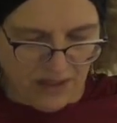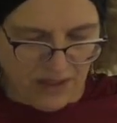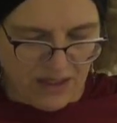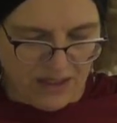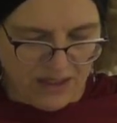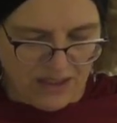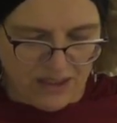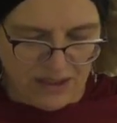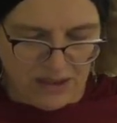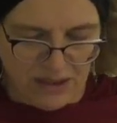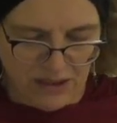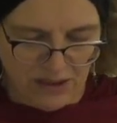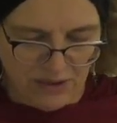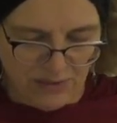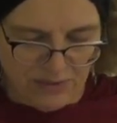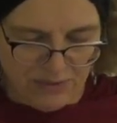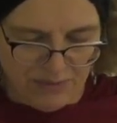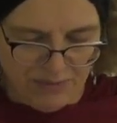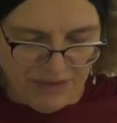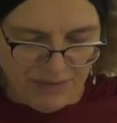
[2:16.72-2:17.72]
I suddenly
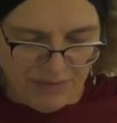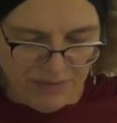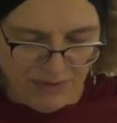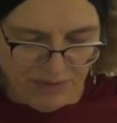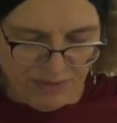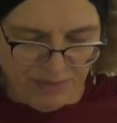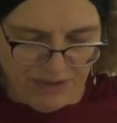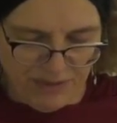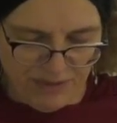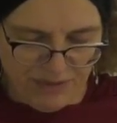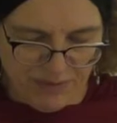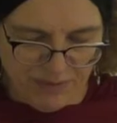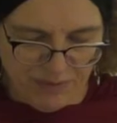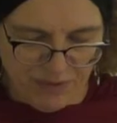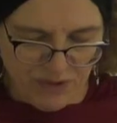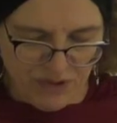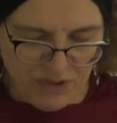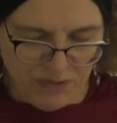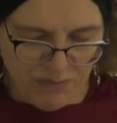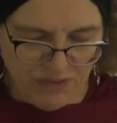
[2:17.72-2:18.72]
remembered my
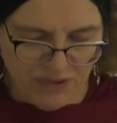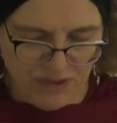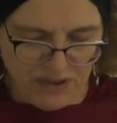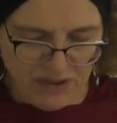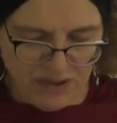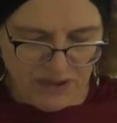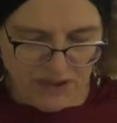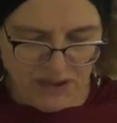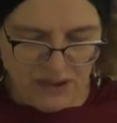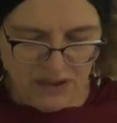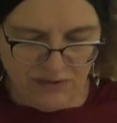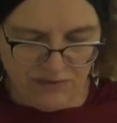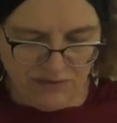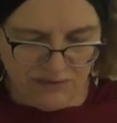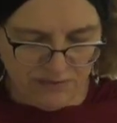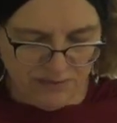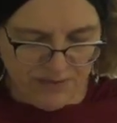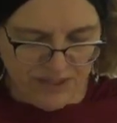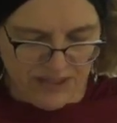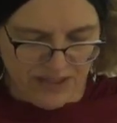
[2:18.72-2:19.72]
responsibility
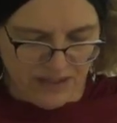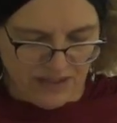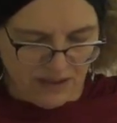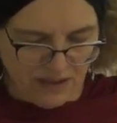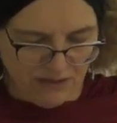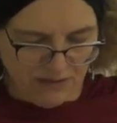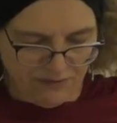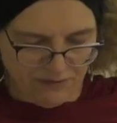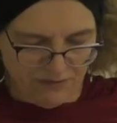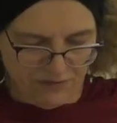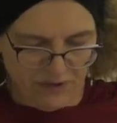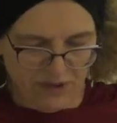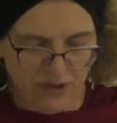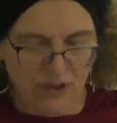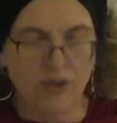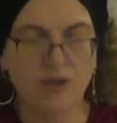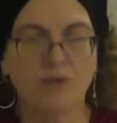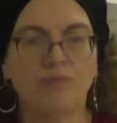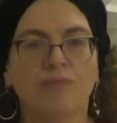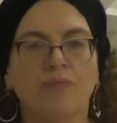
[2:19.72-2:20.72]
for myself
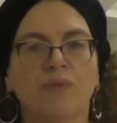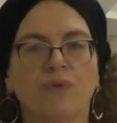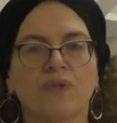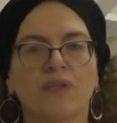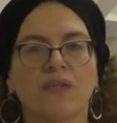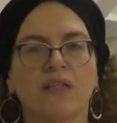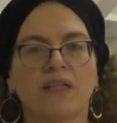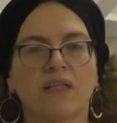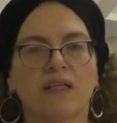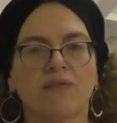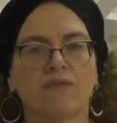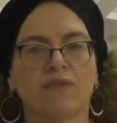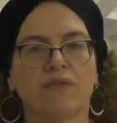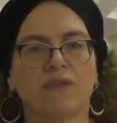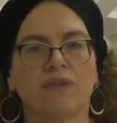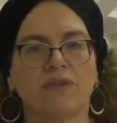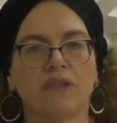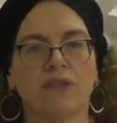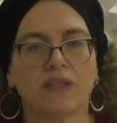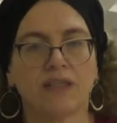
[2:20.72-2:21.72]
more than ever
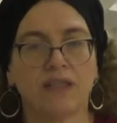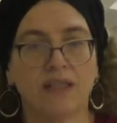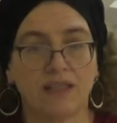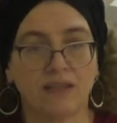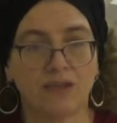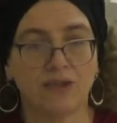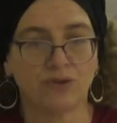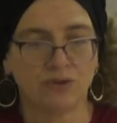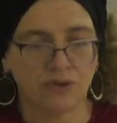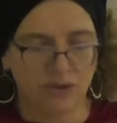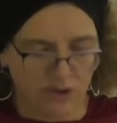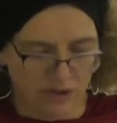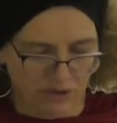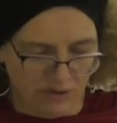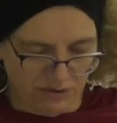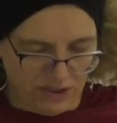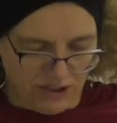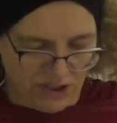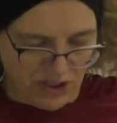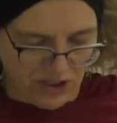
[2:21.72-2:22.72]
and took
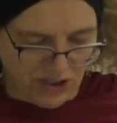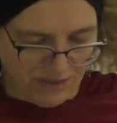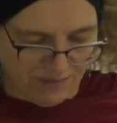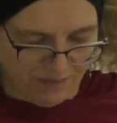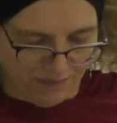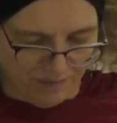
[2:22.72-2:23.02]
courage.